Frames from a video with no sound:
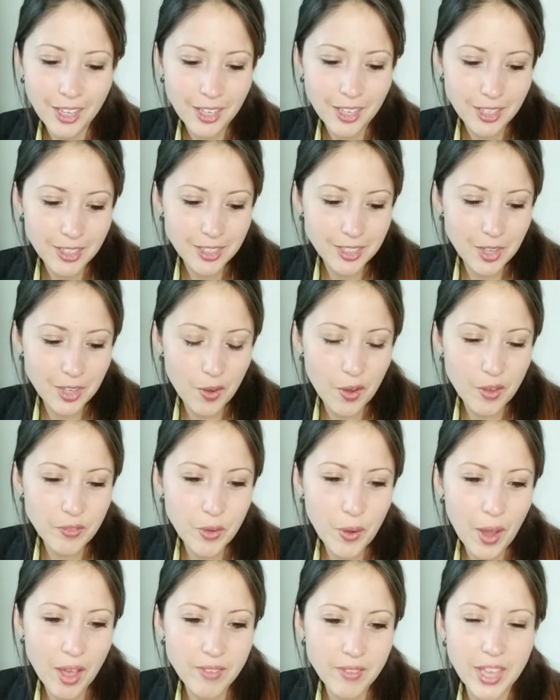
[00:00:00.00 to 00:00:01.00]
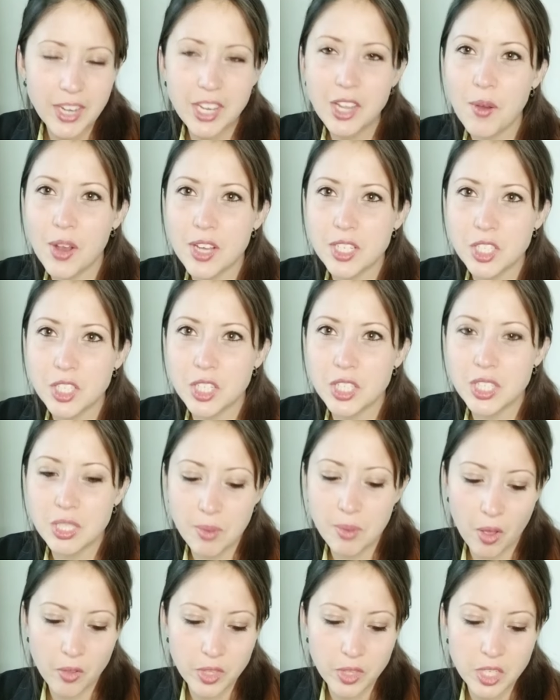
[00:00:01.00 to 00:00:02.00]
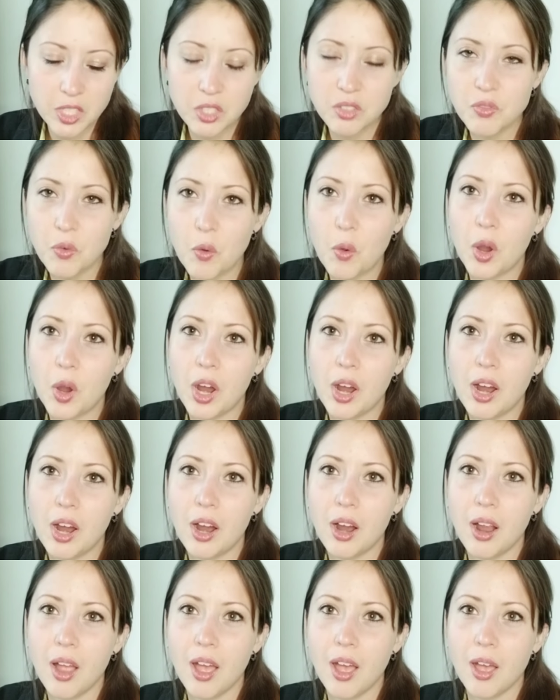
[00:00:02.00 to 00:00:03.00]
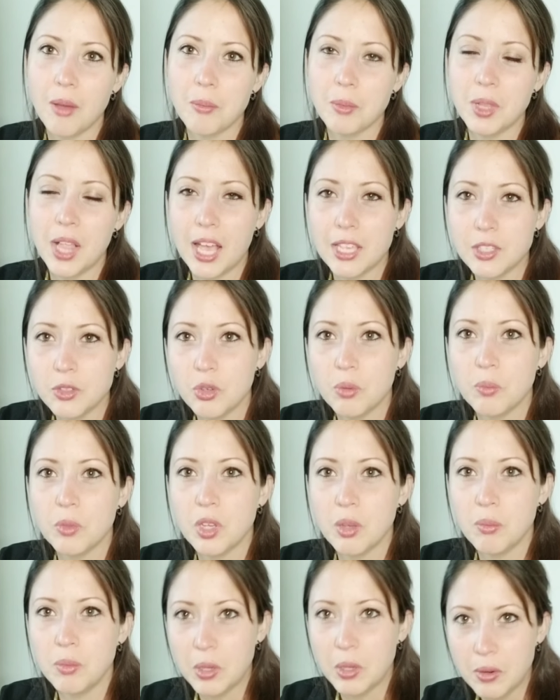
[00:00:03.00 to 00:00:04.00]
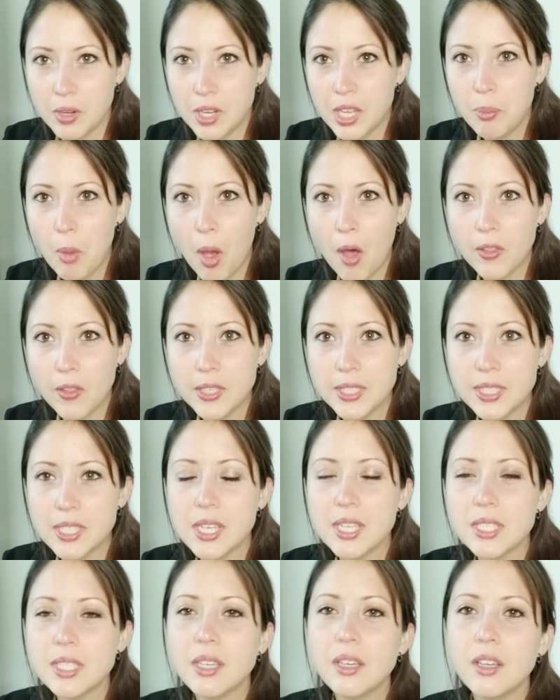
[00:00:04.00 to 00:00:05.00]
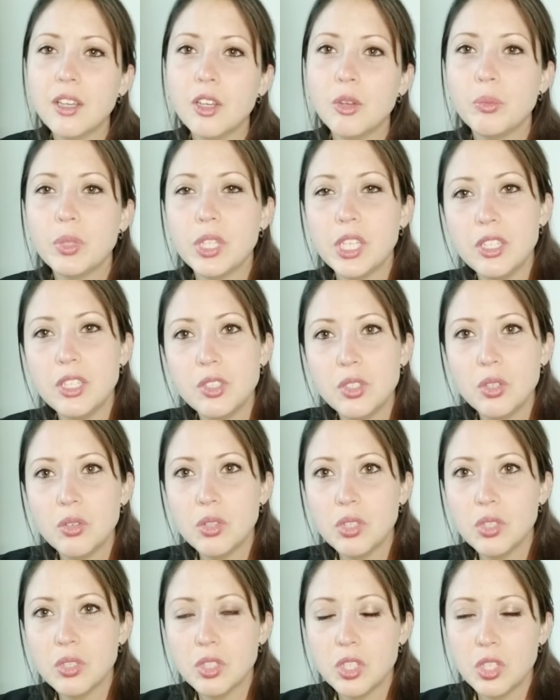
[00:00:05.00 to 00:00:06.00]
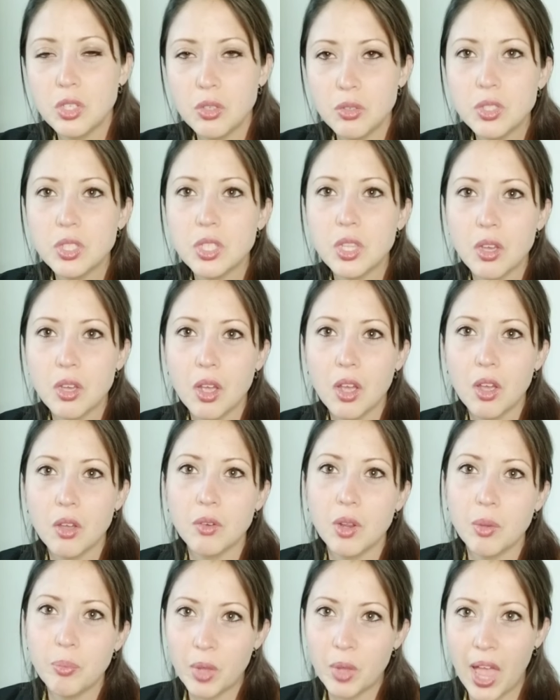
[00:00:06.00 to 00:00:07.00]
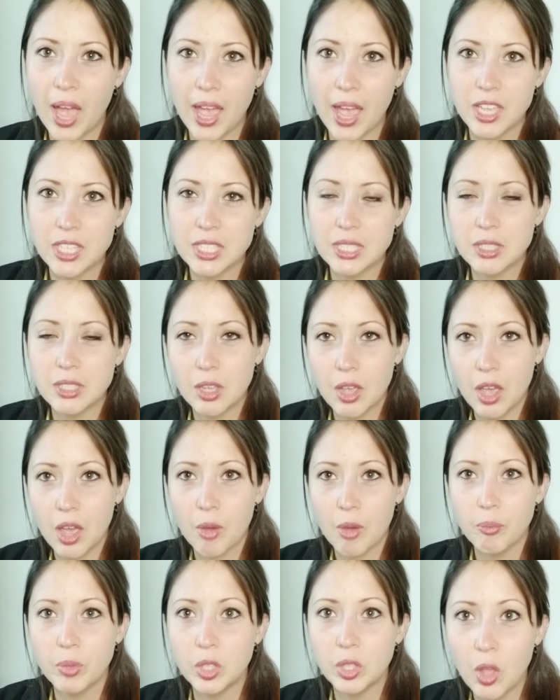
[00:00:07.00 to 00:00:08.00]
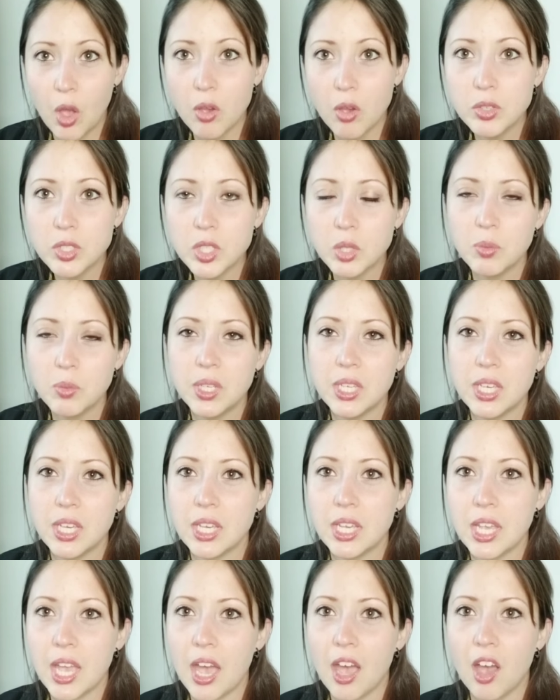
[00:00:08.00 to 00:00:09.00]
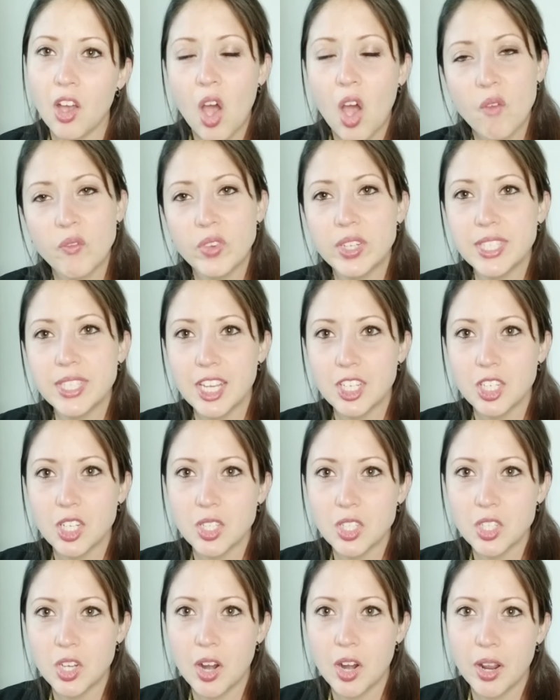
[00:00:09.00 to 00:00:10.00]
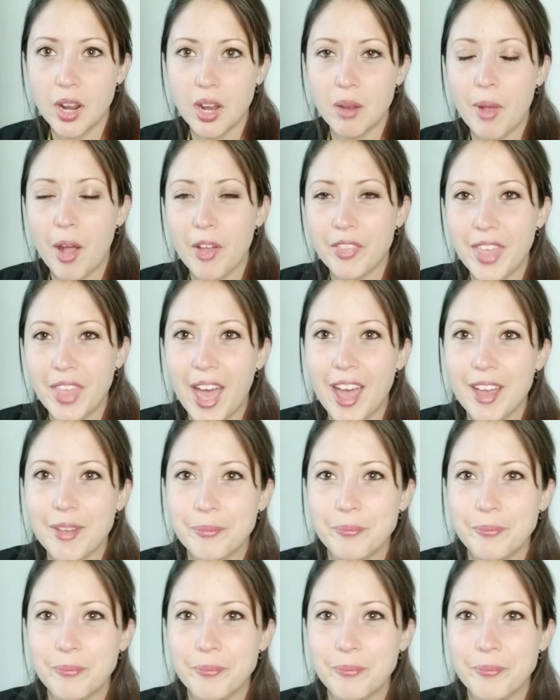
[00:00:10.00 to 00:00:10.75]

So if you have any questions about these 4 classroom community policies, please use the replies below so we can get a conversation started about that.